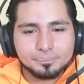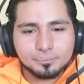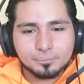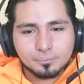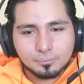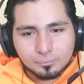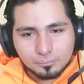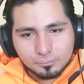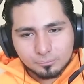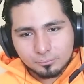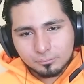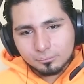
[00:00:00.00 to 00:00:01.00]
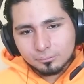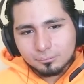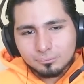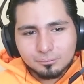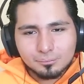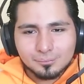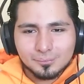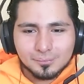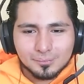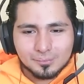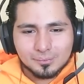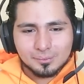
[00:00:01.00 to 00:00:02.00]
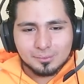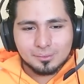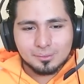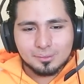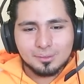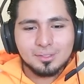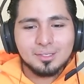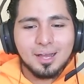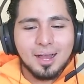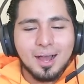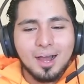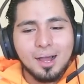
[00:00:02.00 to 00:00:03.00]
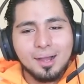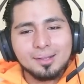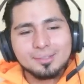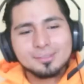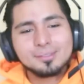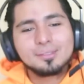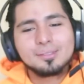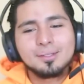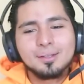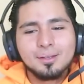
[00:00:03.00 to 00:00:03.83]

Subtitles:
(not speaking)